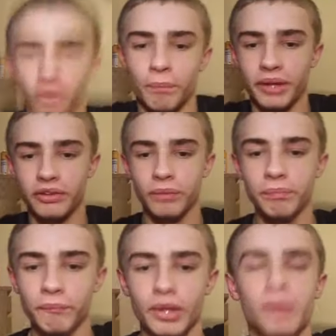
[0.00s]

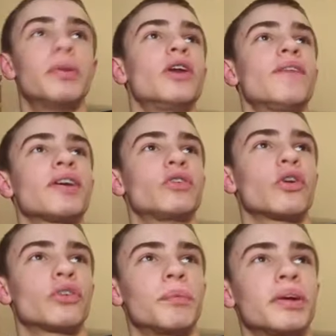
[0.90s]
Submission. But no, that's
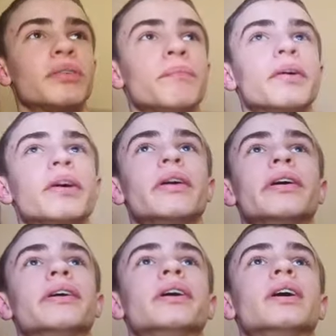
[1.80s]
not Submission.
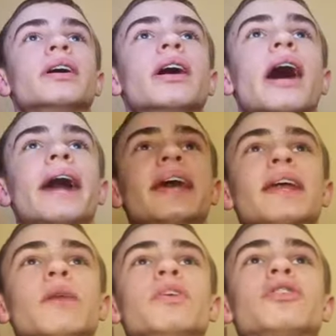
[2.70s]
And then
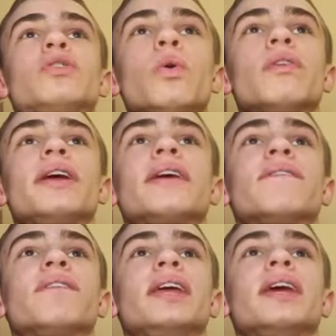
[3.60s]
it was during
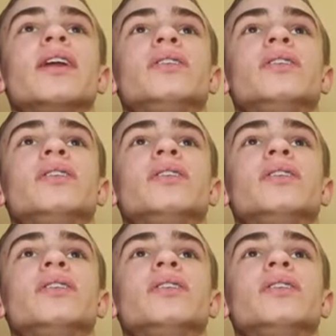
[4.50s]
the